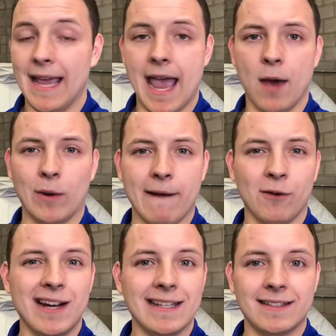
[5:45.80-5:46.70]
And
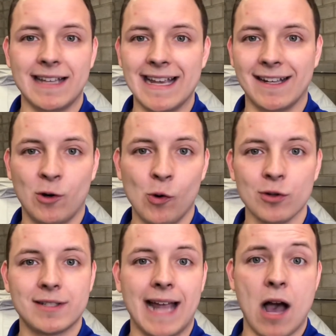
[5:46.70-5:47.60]
whenever it
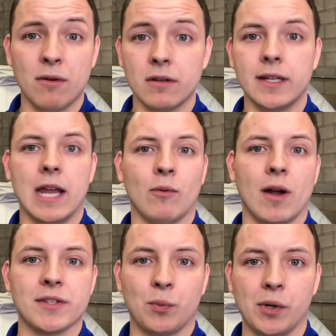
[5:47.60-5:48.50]
cools down, it
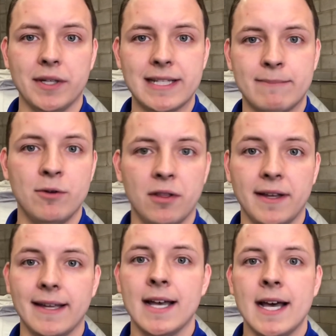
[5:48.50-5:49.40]
runs really smoothly.
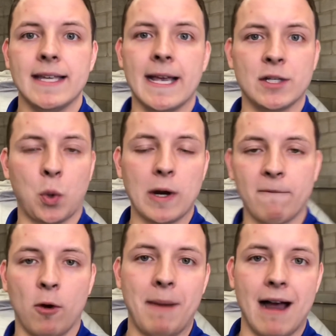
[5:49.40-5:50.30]
You hit
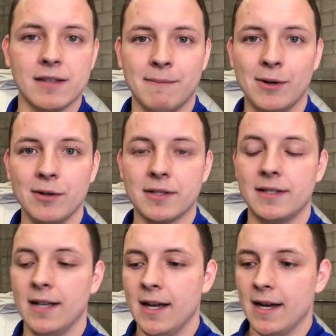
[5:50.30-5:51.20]
24 pounds of boost,
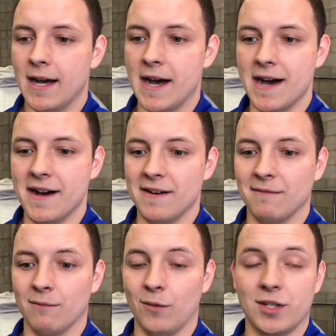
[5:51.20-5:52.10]

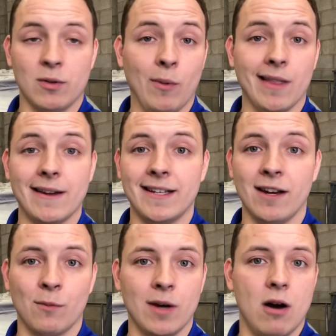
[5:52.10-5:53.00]
which is what we like to hear.
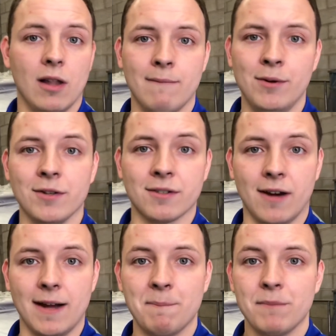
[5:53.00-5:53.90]
We all love boost,
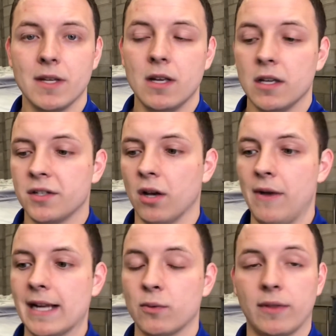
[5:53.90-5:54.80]
right? So
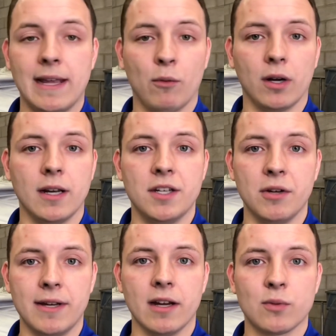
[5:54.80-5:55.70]
next thing we're going to do
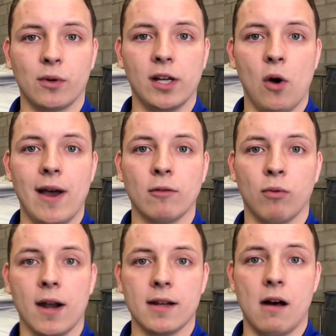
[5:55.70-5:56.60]
here is we're going to go ahead and
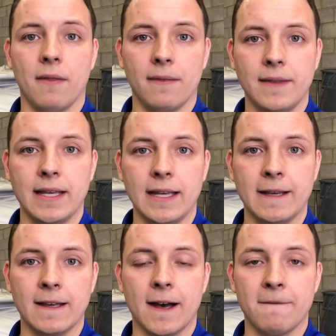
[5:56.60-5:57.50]
run the
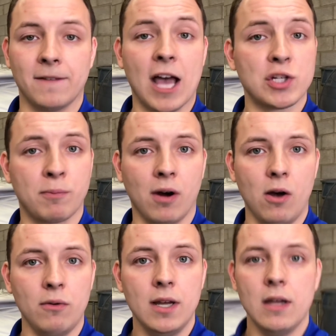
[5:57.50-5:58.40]
Flash Pro
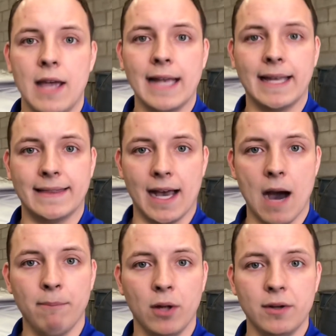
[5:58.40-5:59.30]
and get that
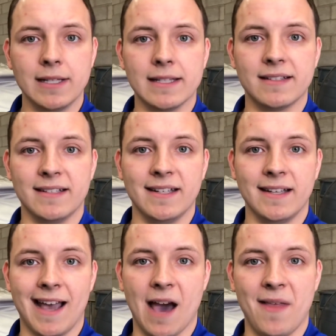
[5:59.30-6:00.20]
uploaded and see
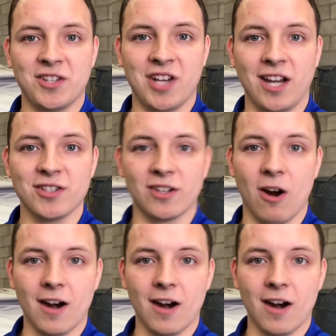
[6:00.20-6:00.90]
how that changes the car,